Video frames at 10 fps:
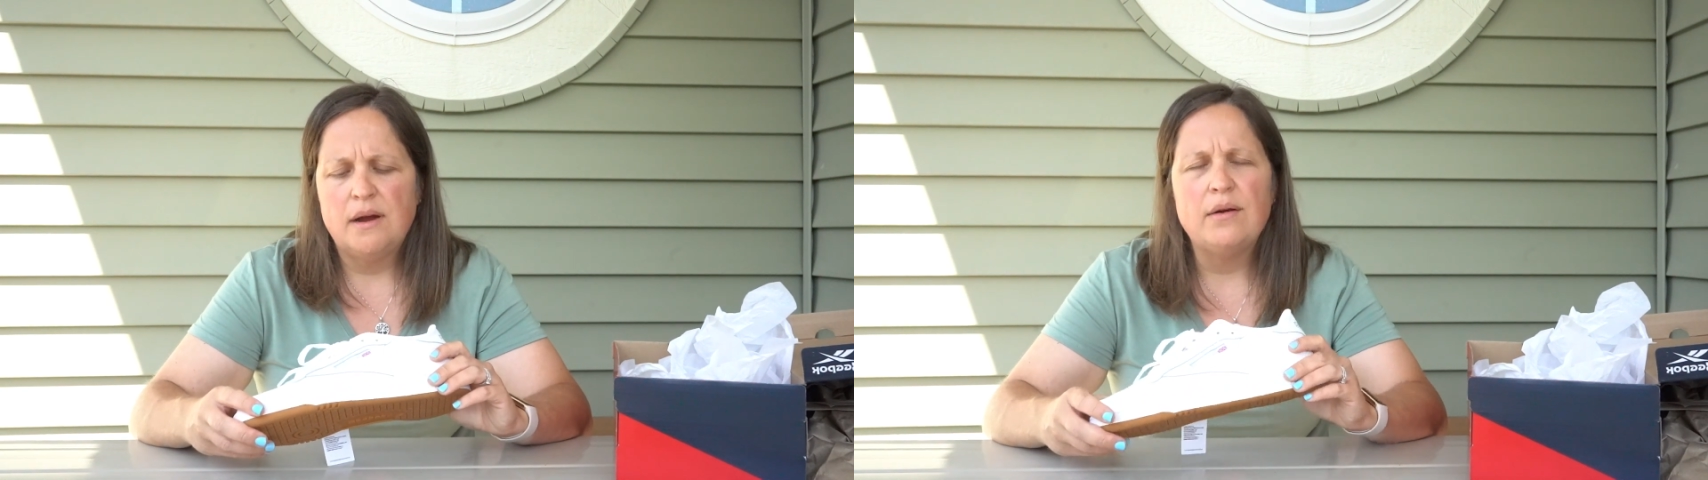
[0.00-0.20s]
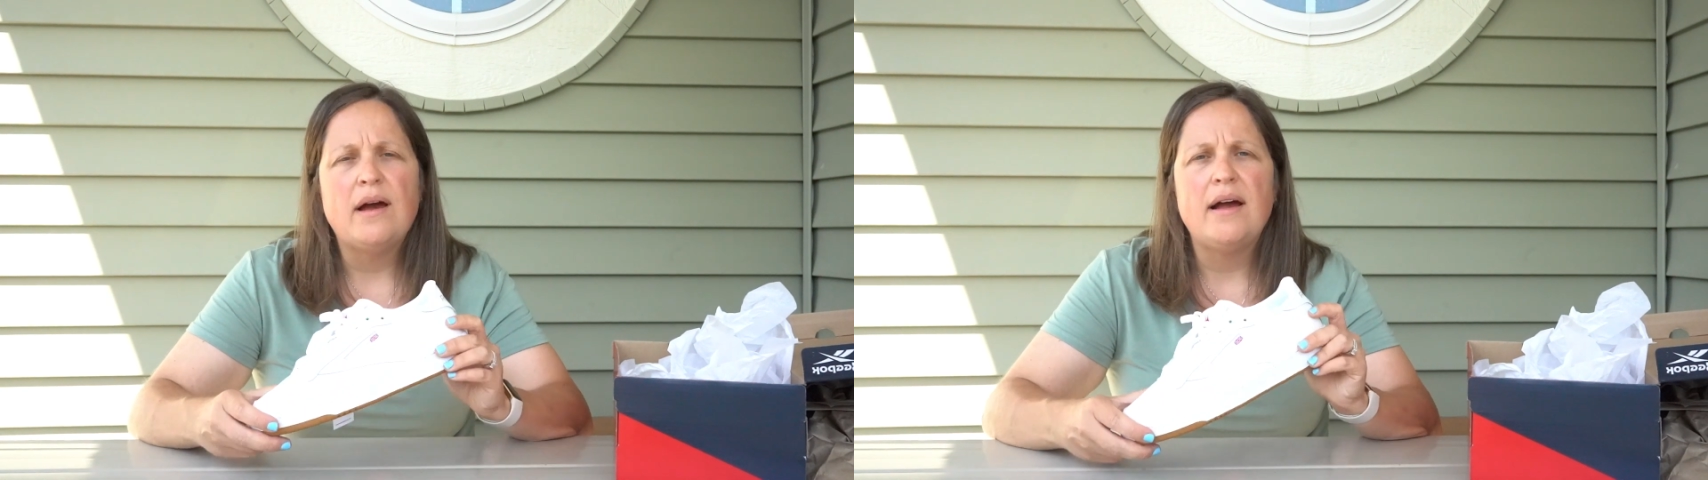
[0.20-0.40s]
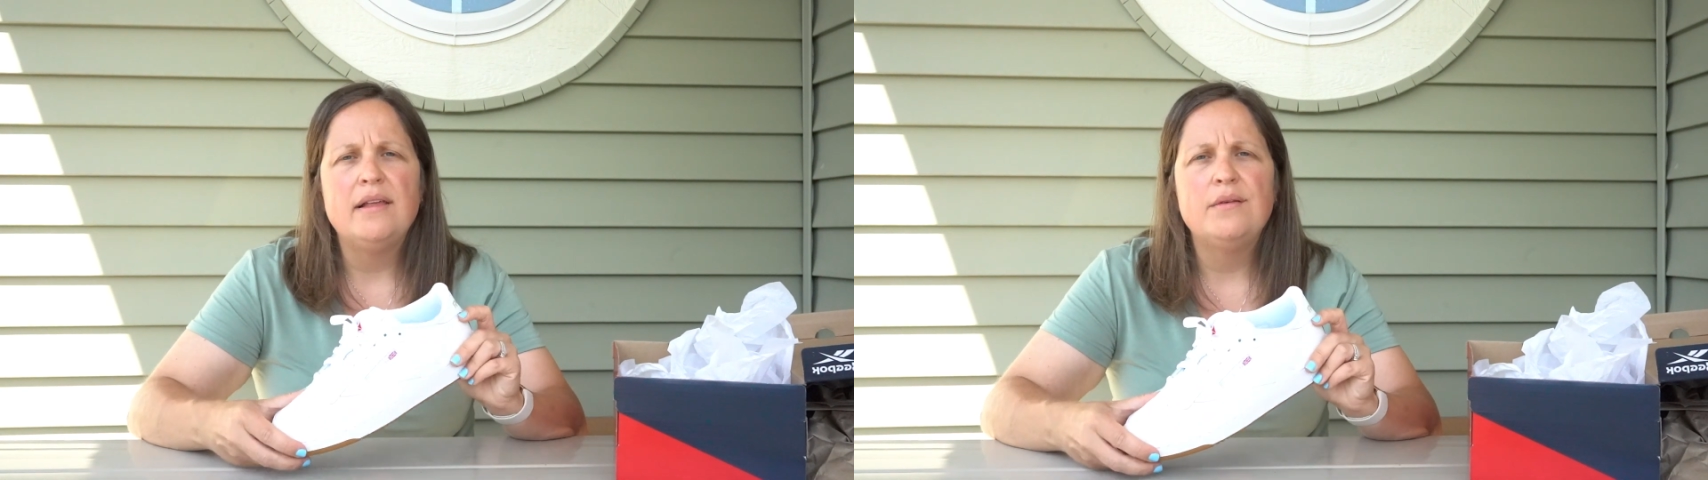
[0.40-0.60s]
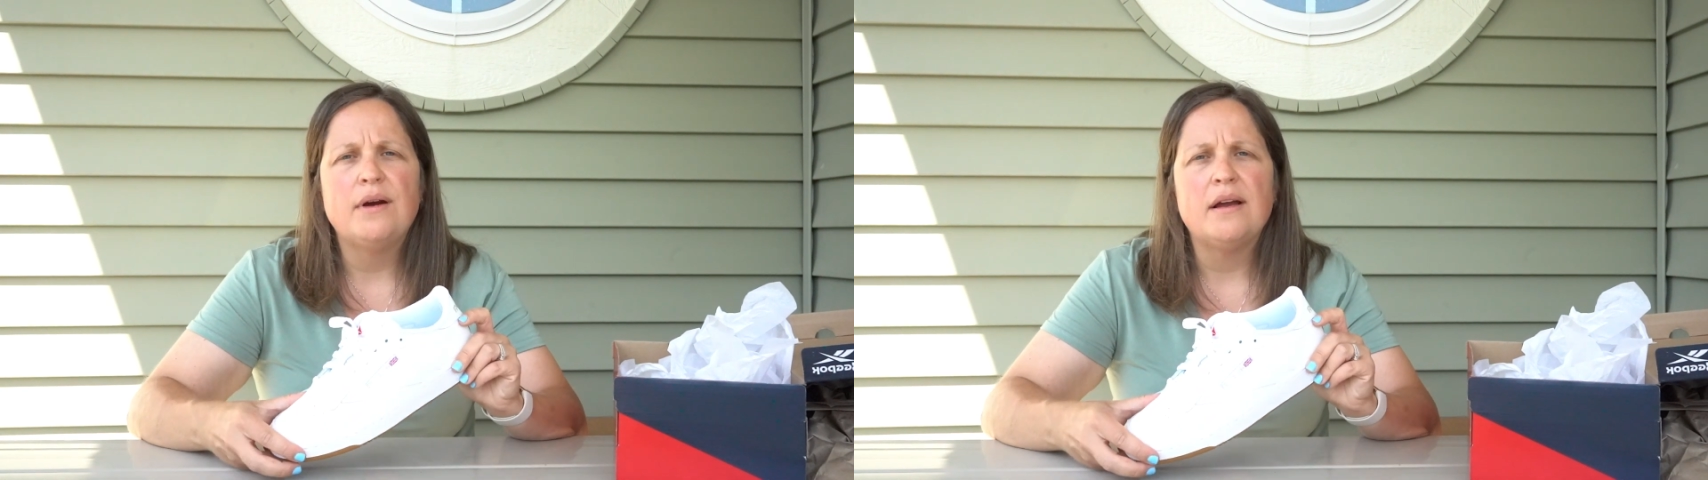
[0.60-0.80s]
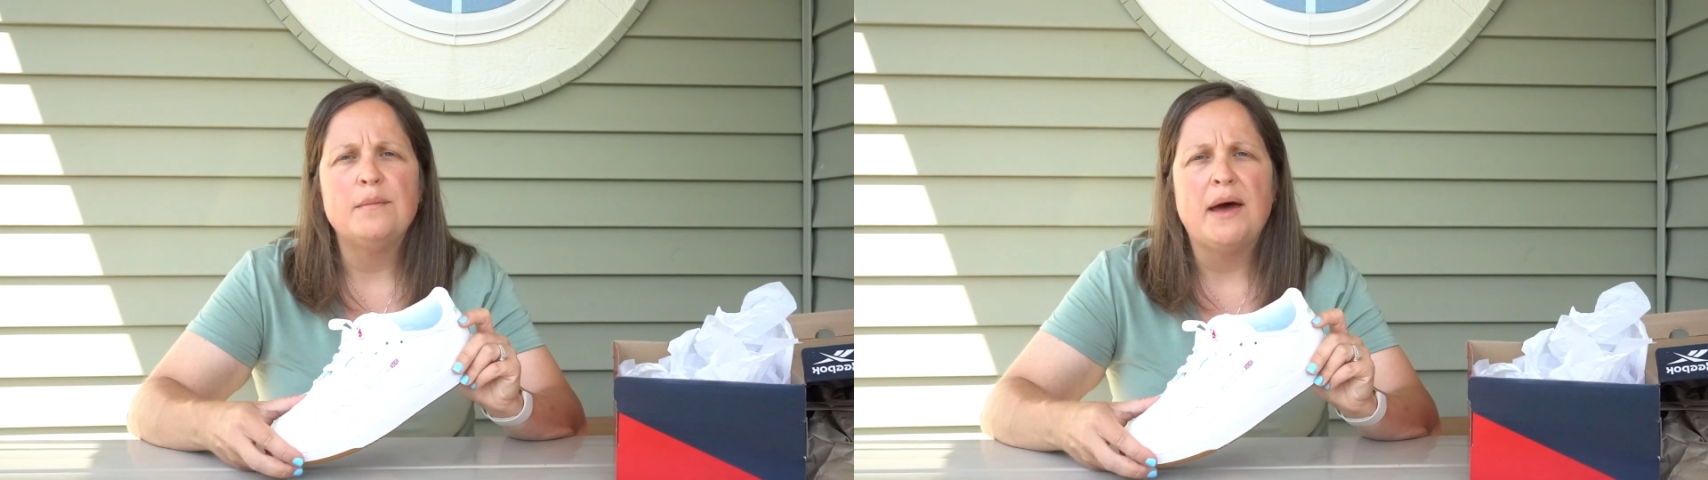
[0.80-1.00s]
would highly
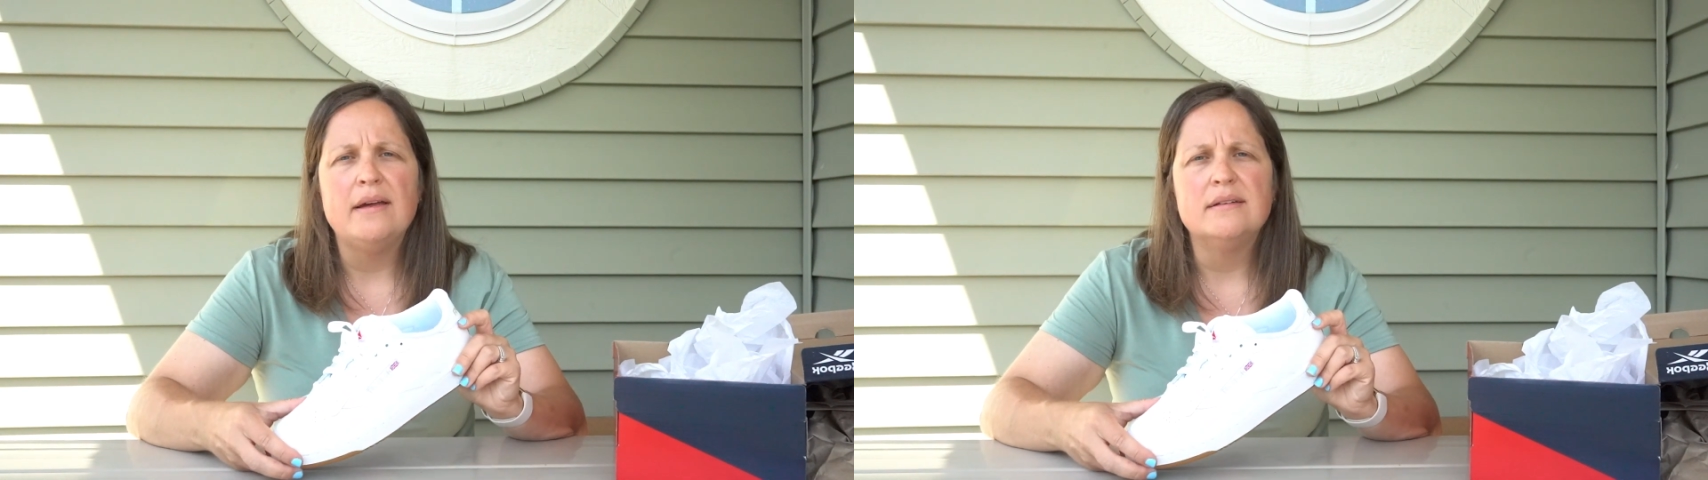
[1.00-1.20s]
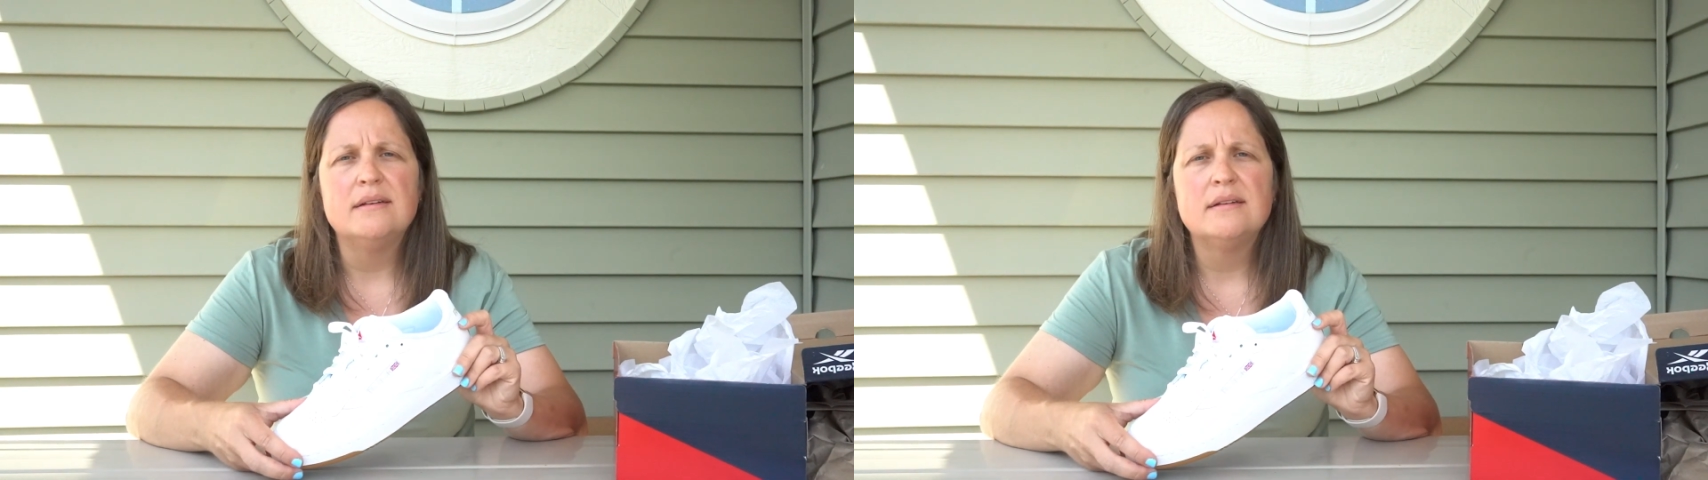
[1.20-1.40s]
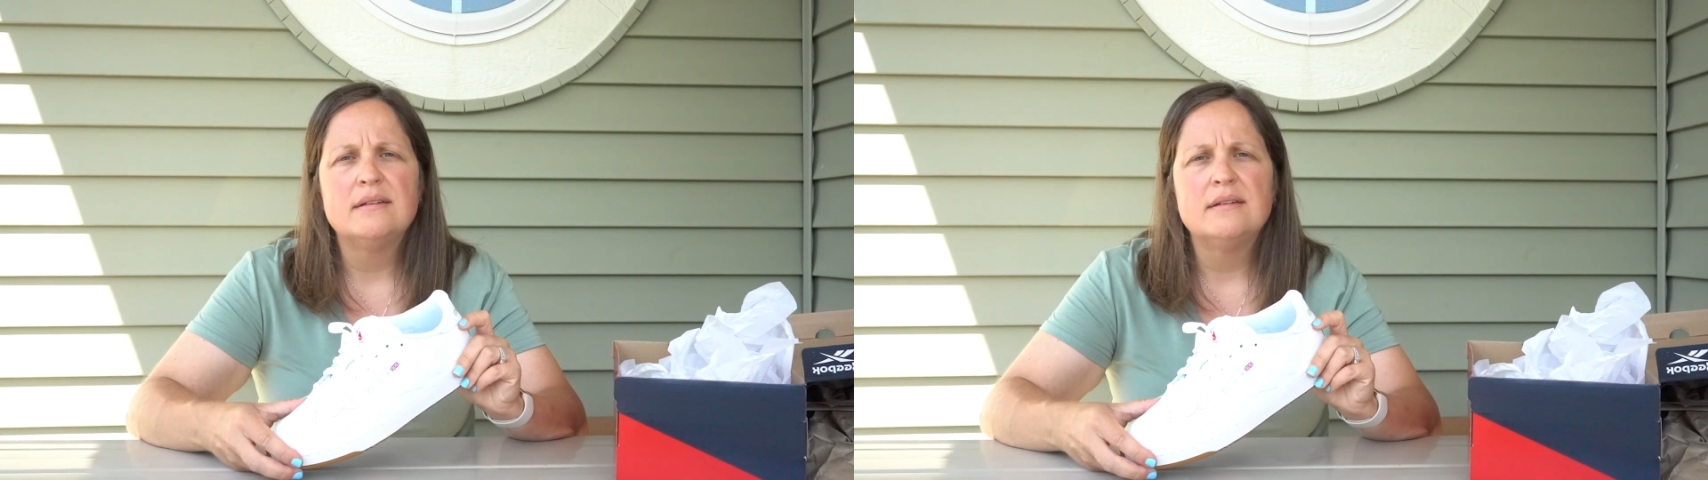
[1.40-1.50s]
recommend.